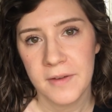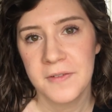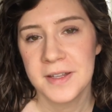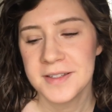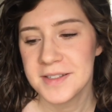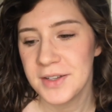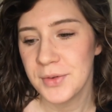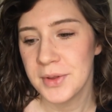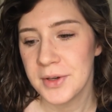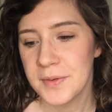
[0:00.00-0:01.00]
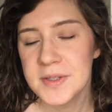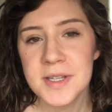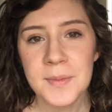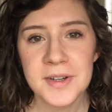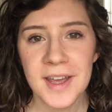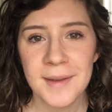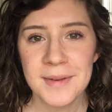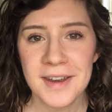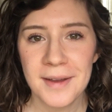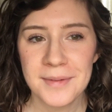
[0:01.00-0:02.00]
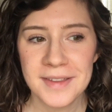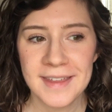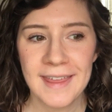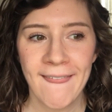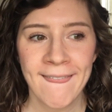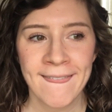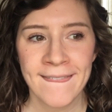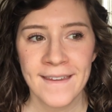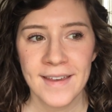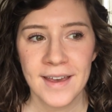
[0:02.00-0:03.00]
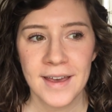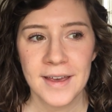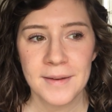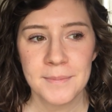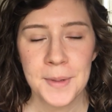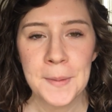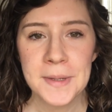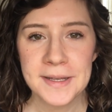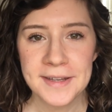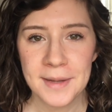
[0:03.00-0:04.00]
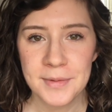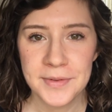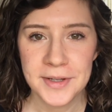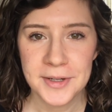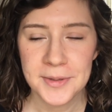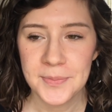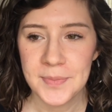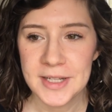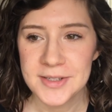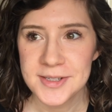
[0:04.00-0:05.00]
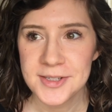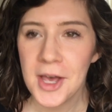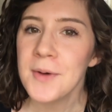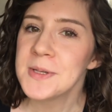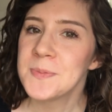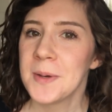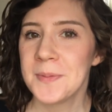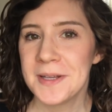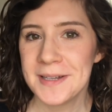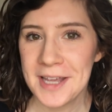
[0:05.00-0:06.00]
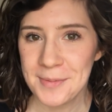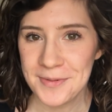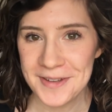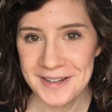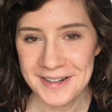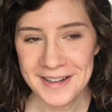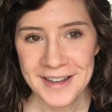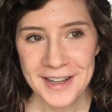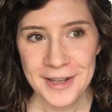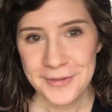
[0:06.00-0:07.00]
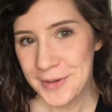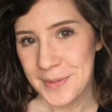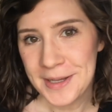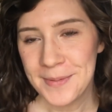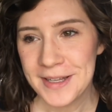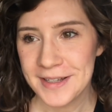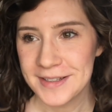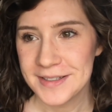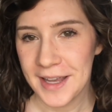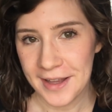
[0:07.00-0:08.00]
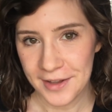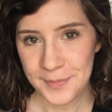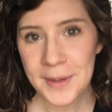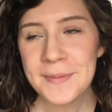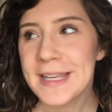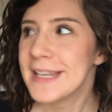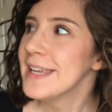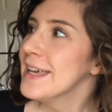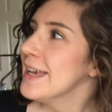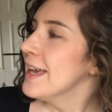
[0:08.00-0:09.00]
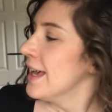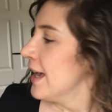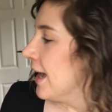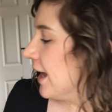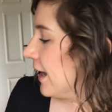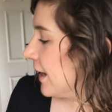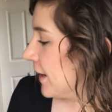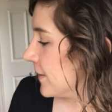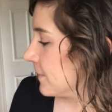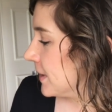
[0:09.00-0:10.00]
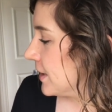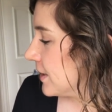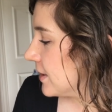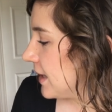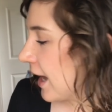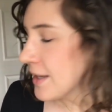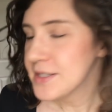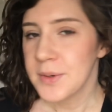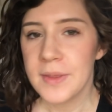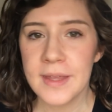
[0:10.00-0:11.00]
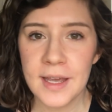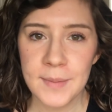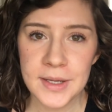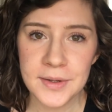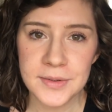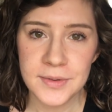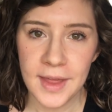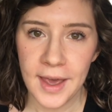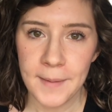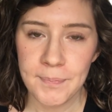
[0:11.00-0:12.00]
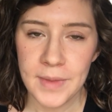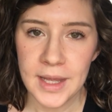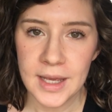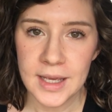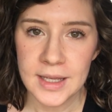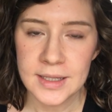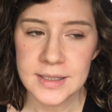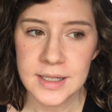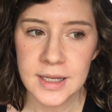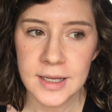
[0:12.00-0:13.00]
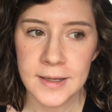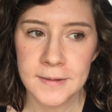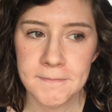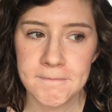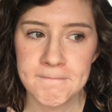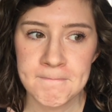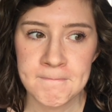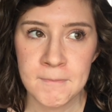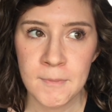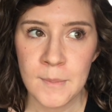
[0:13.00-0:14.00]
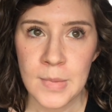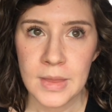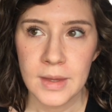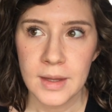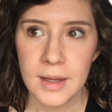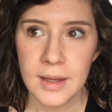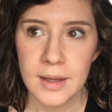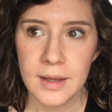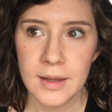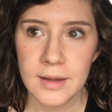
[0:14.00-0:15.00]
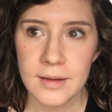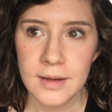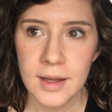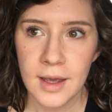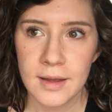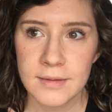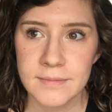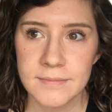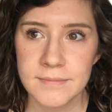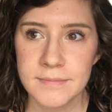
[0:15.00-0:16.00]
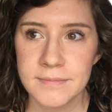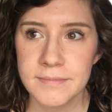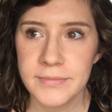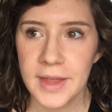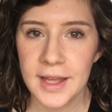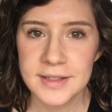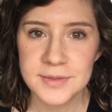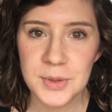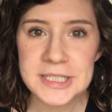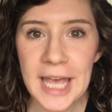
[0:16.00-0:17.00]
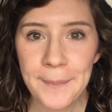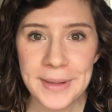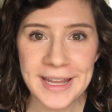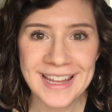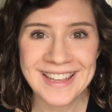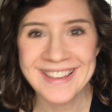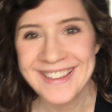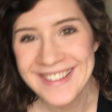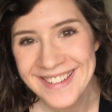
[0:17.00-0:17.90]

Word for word: muffins, even though it's summertime and not really um, pumpkin time of year. It's always pumpkin time of year for me because I love pumpkin. Um, yeah, so I think I might go do that, and um, and yeah, that's what's happening.